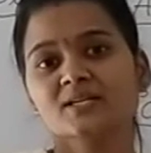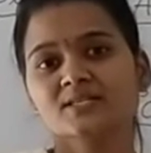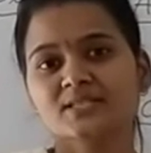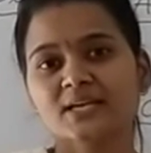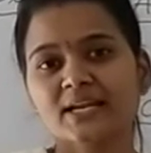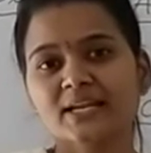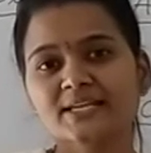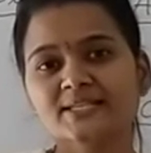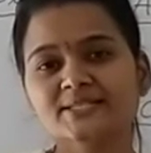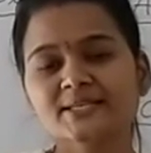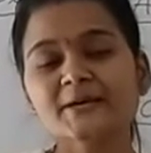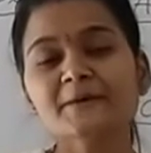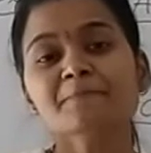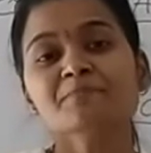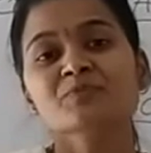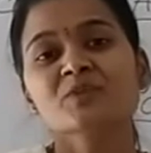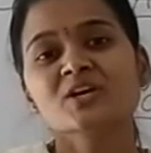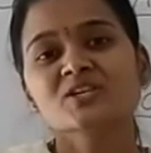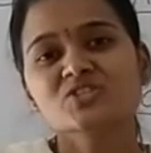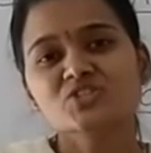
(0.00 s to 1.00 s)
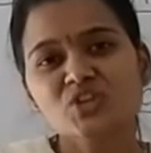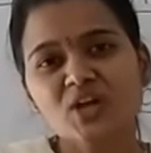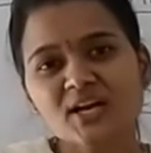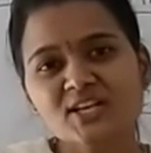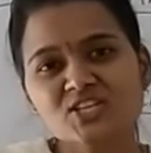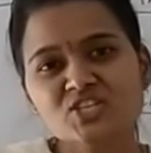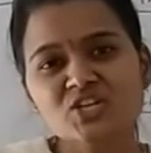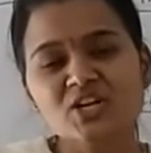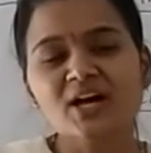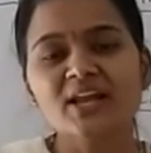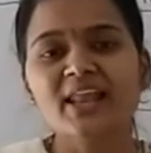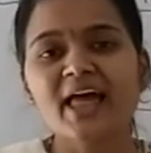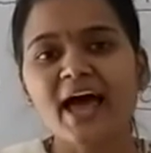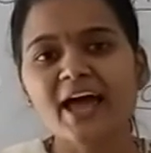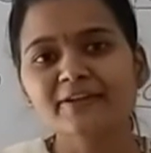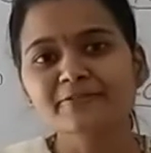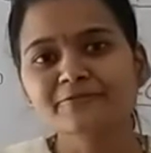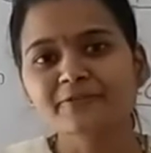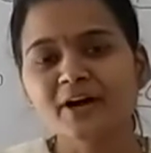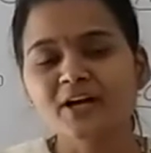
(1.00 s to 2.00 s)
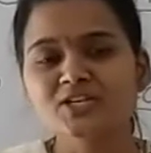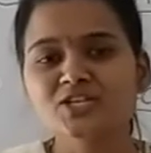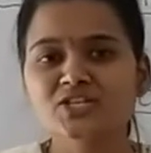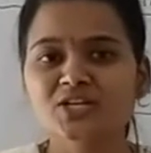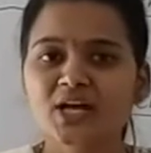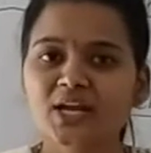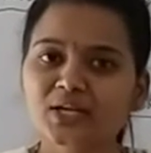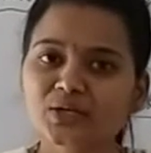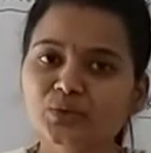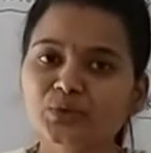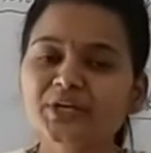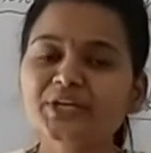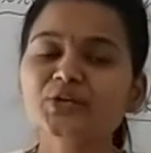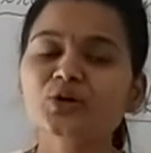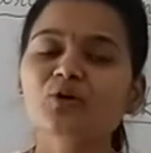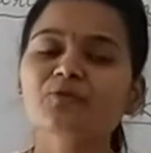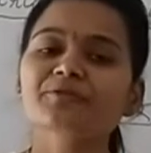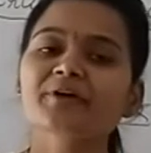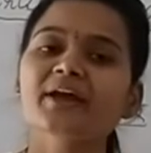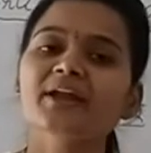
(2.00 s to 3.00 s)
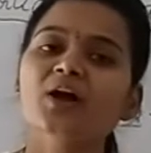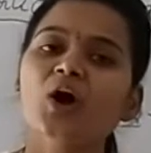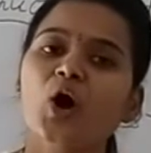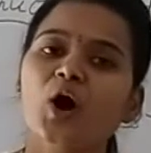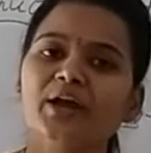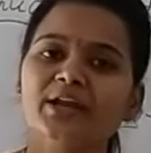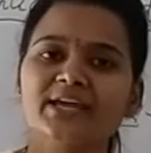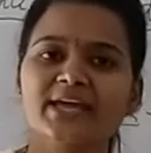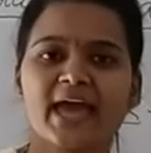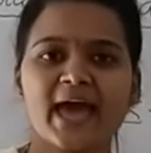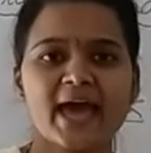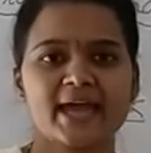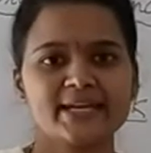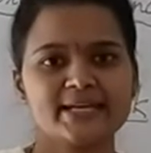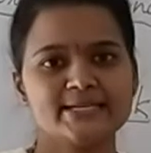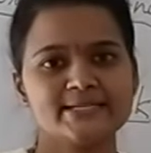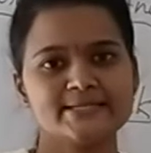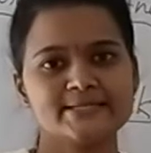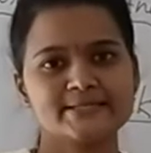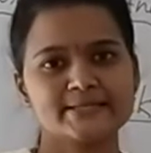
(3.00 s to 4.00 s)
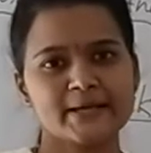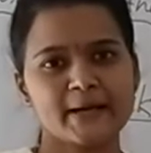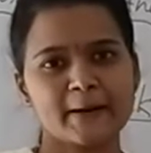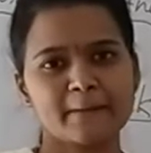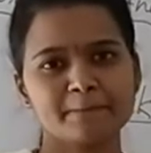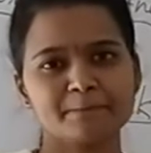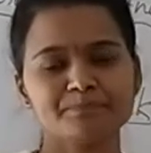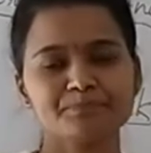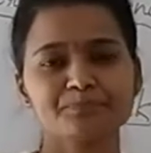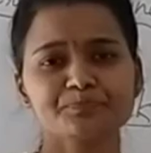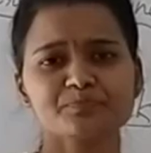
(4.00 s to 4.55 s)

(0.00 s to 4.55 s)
Cell is the structural and functional unit of an organism.